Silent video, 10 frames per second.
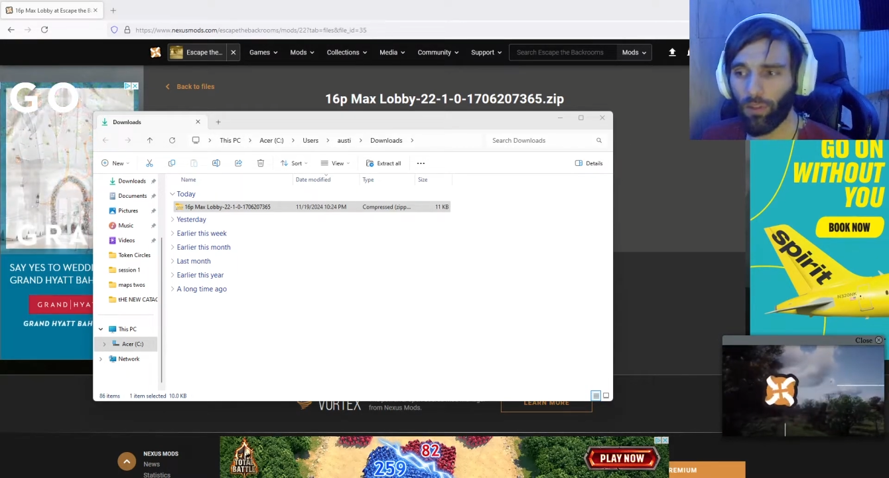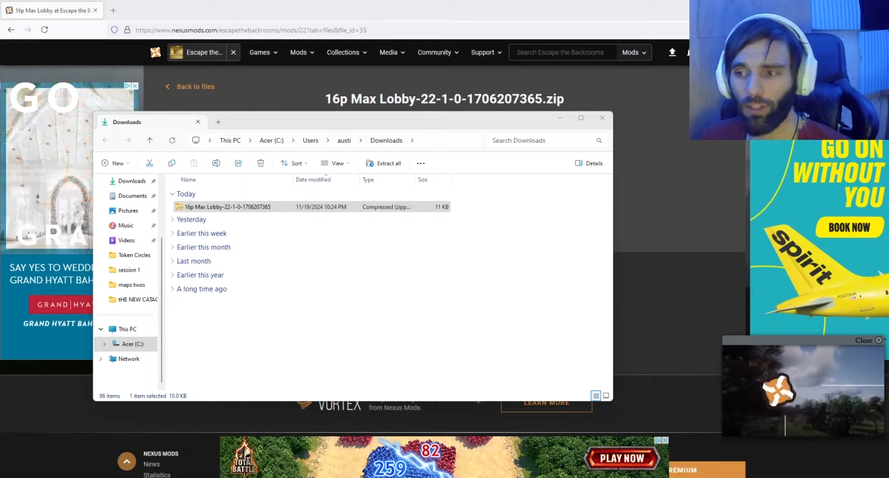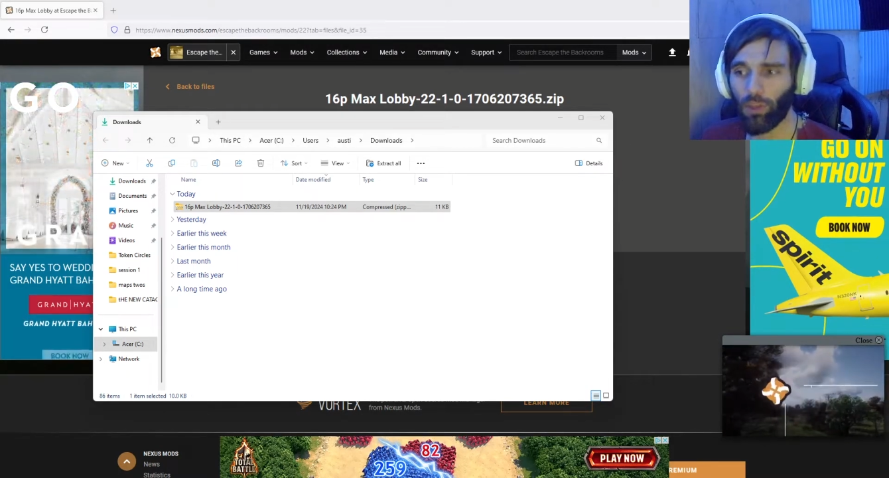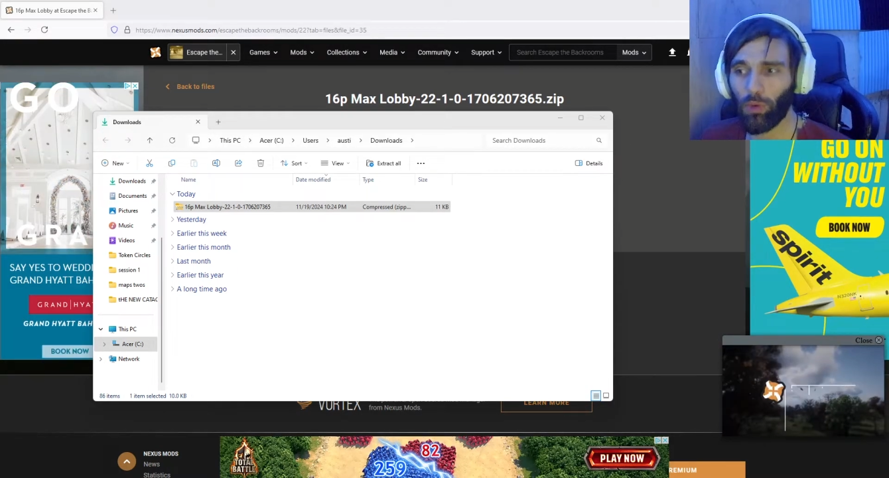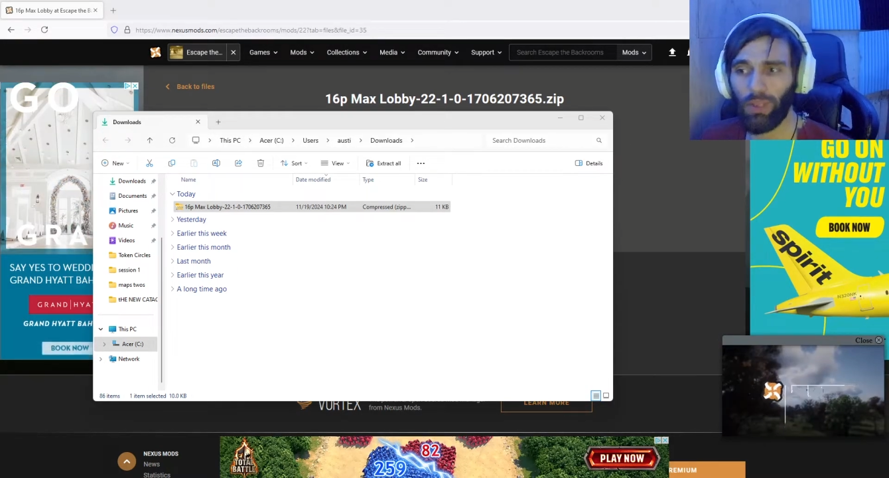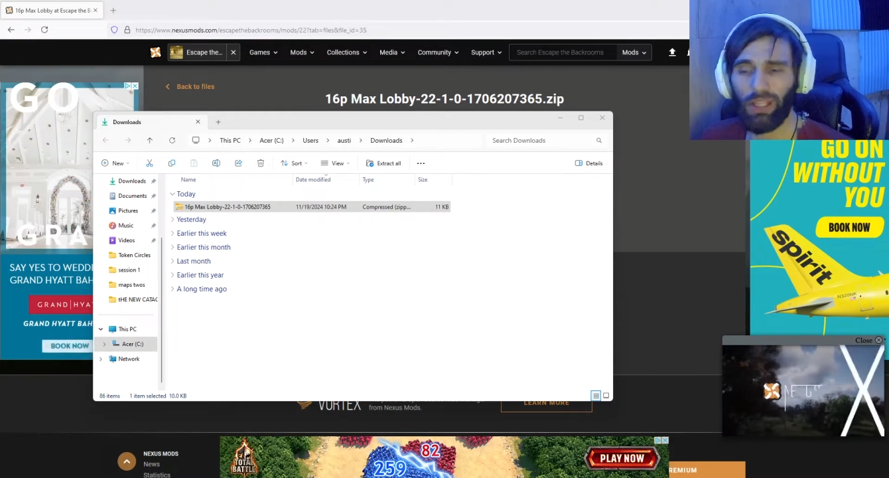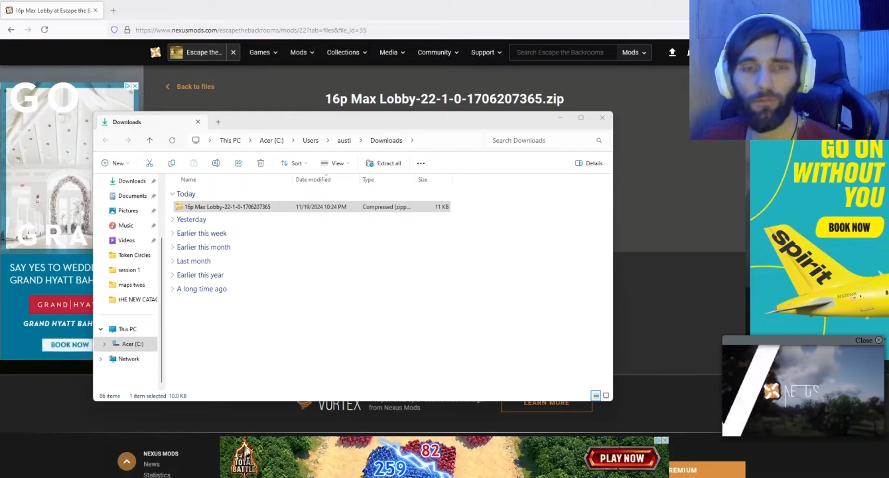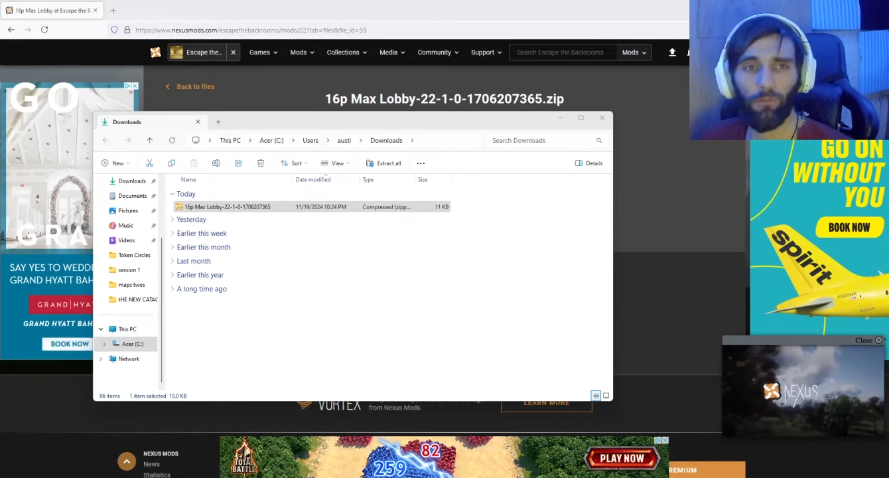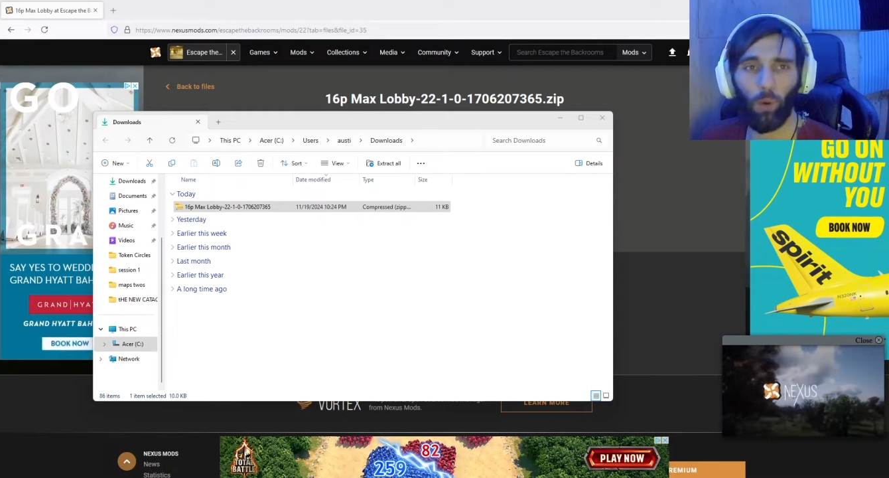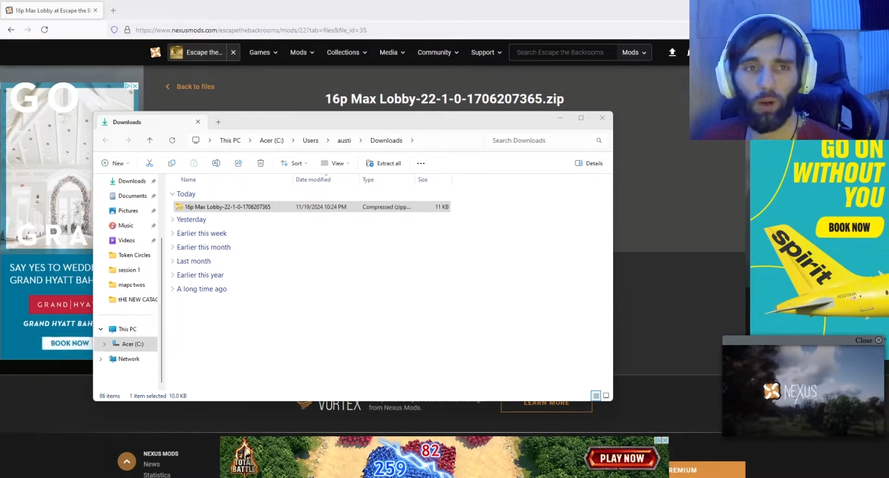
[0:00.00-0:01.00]
the
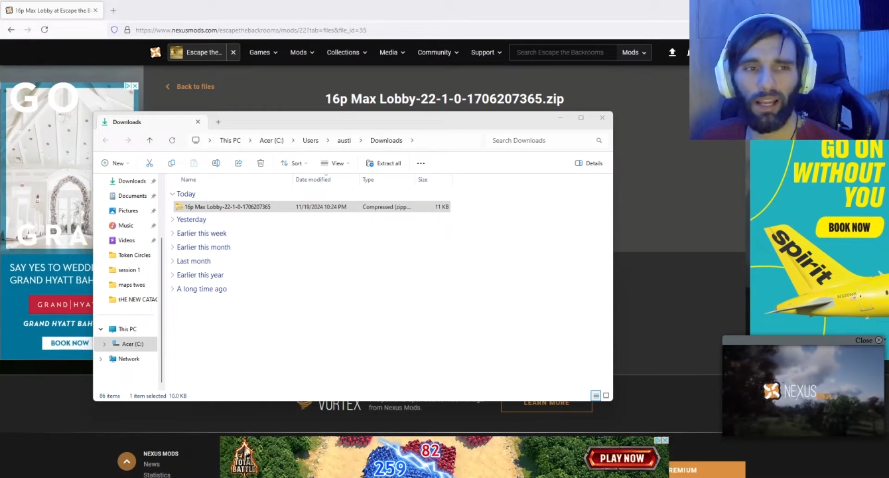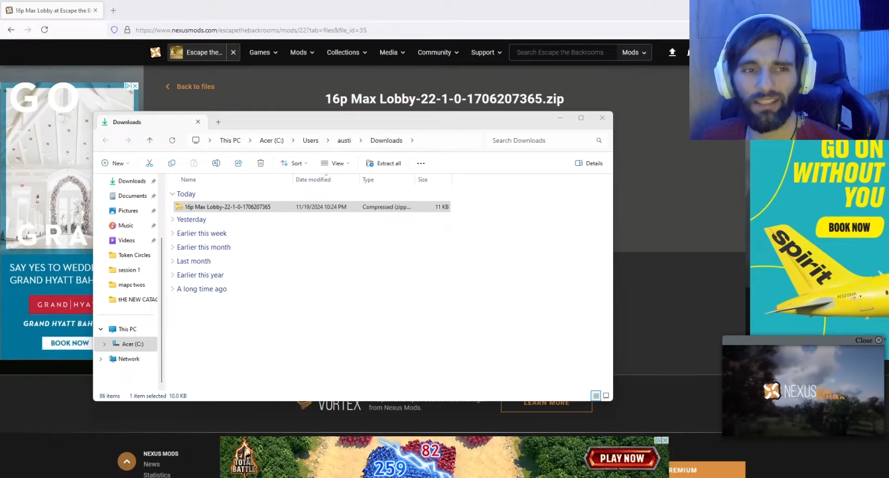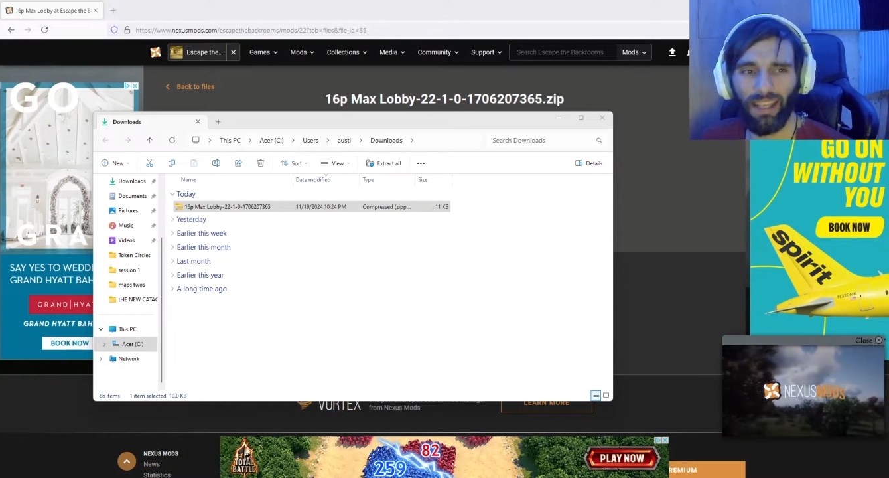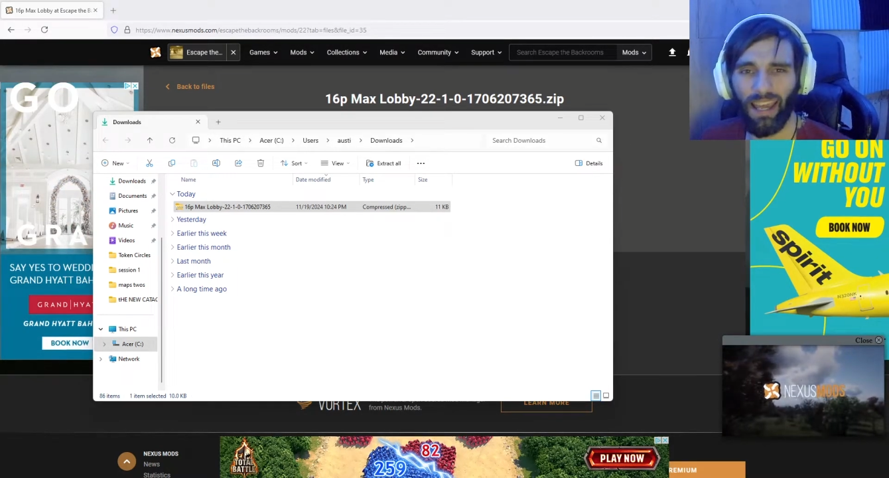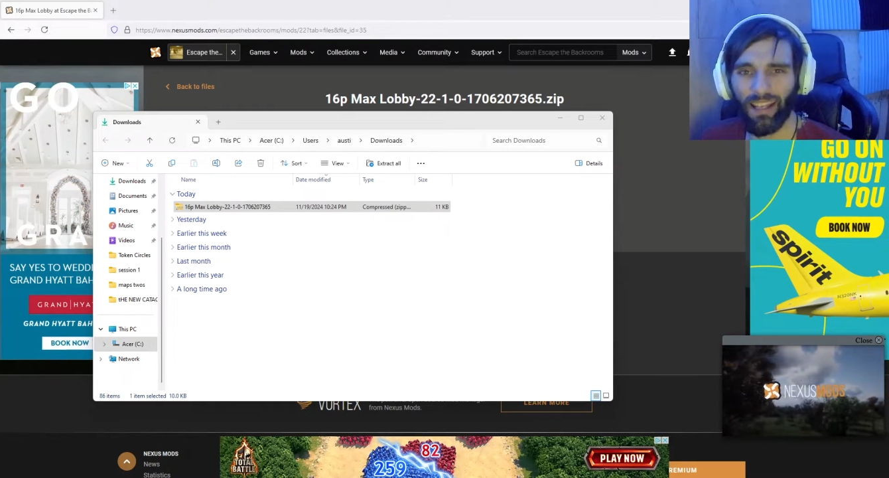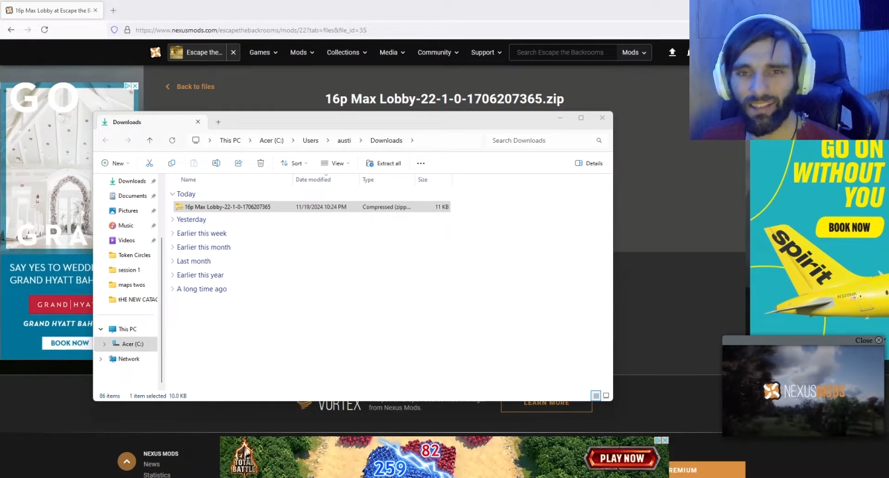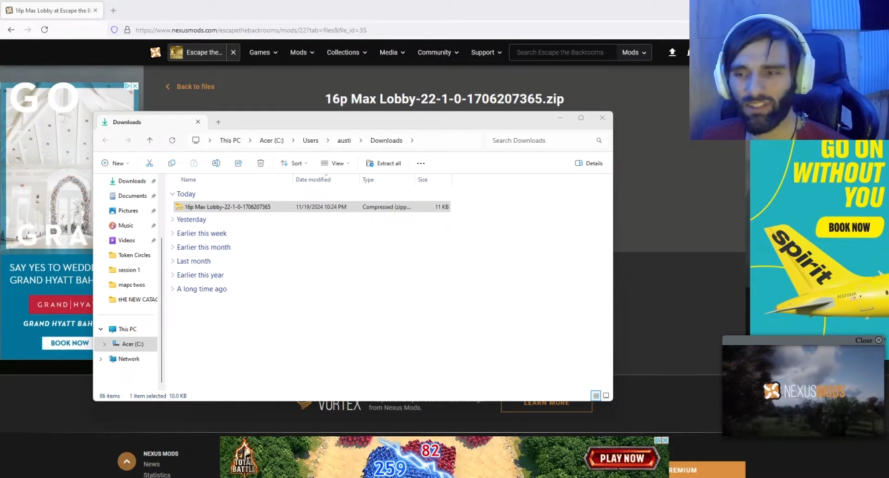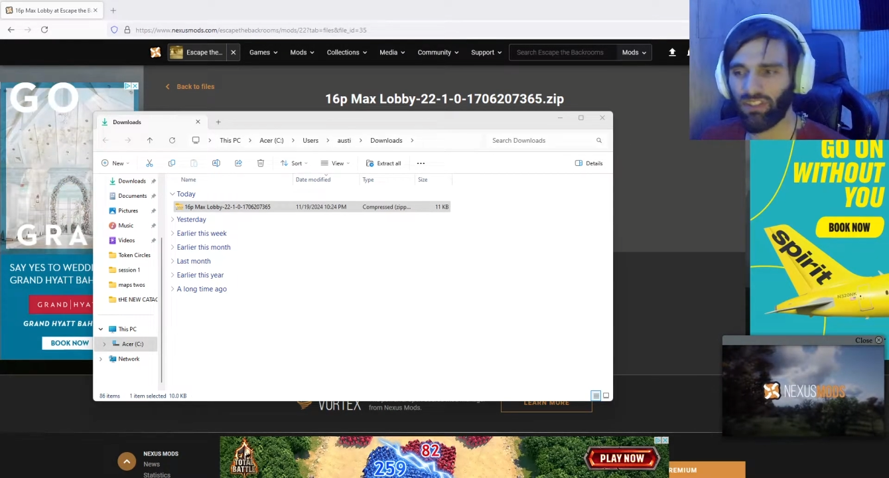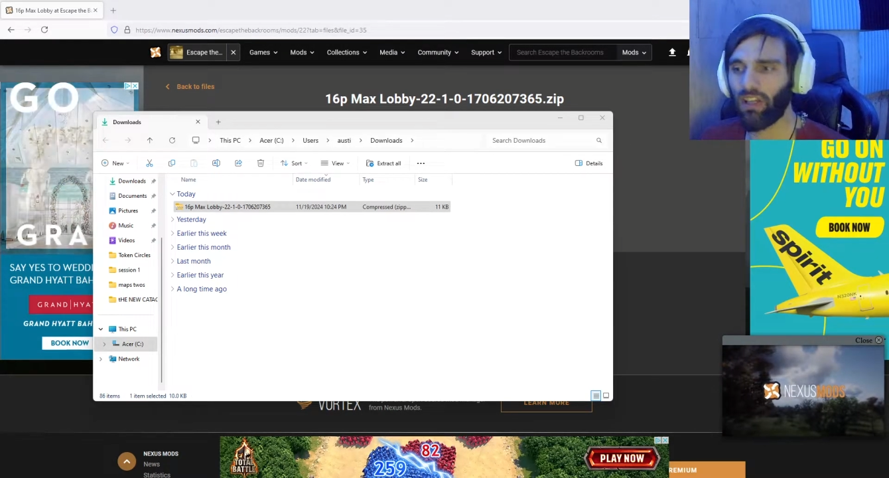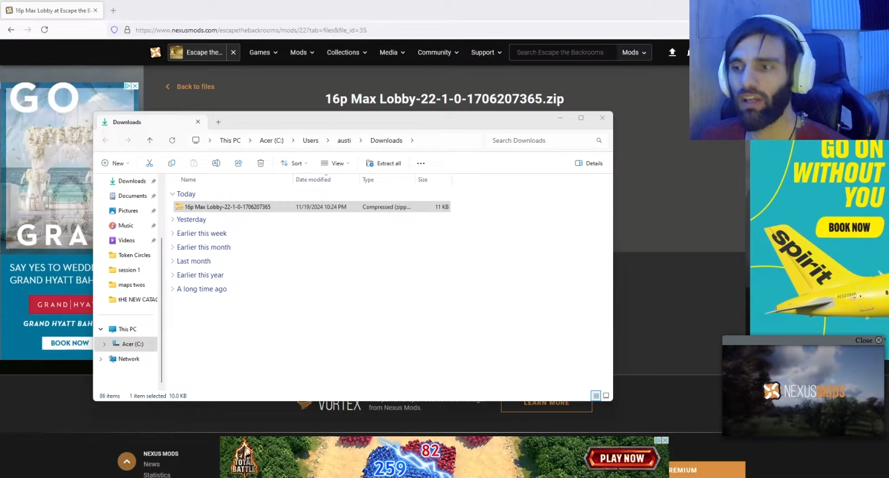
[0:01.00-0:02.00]

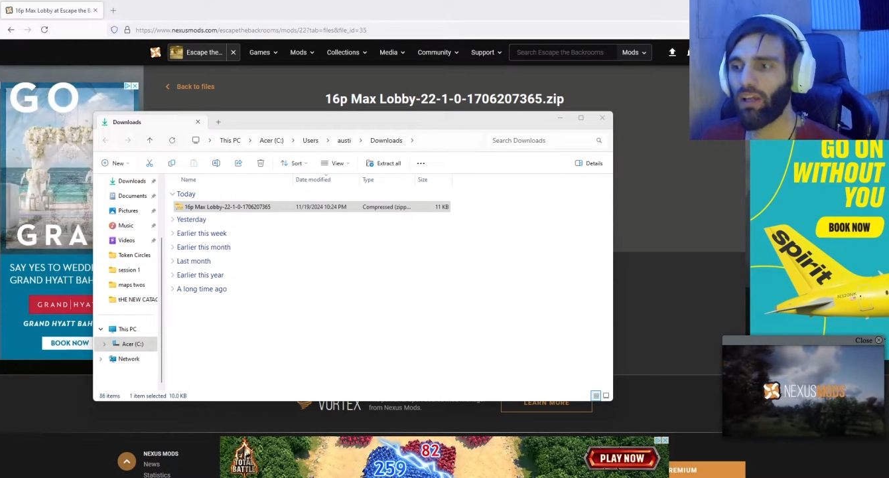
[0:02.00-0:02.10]
UE4SS.